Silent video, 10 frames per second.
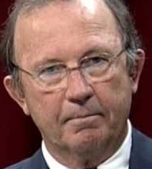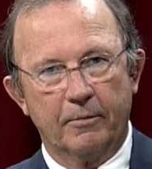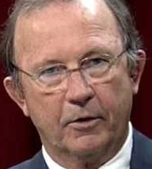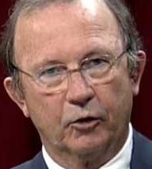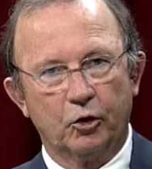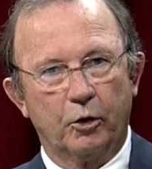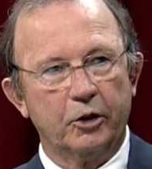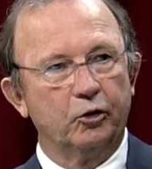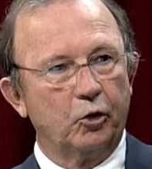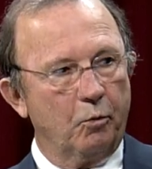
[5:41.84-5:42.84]
there's only
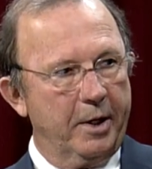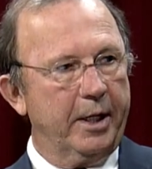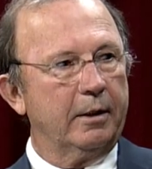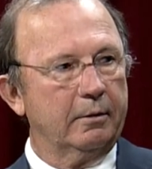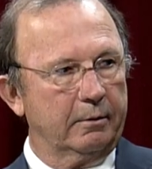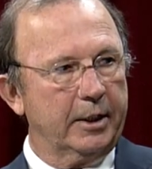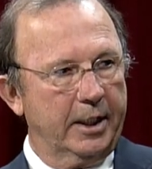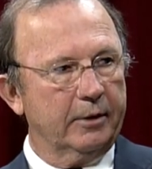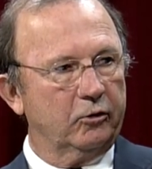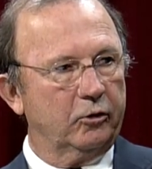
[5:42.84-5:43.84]
so many
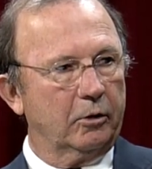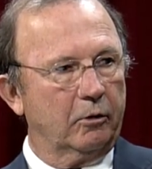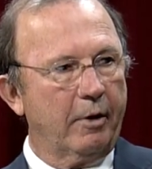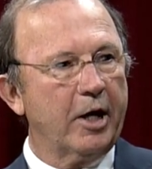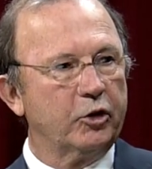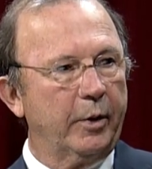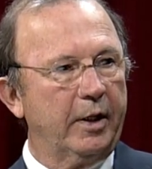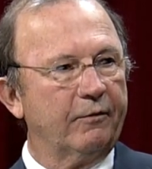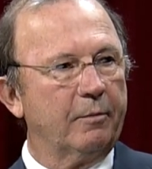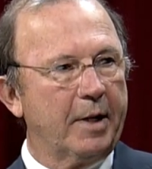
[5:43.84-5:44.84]
kids
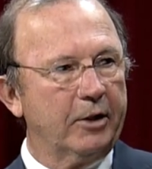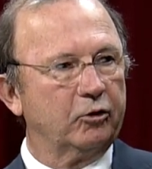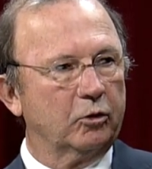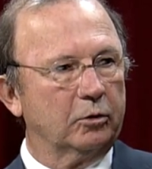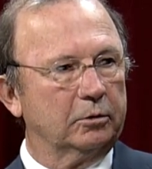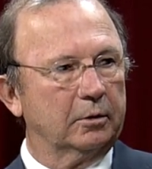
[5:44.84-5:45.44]
graduating from high school.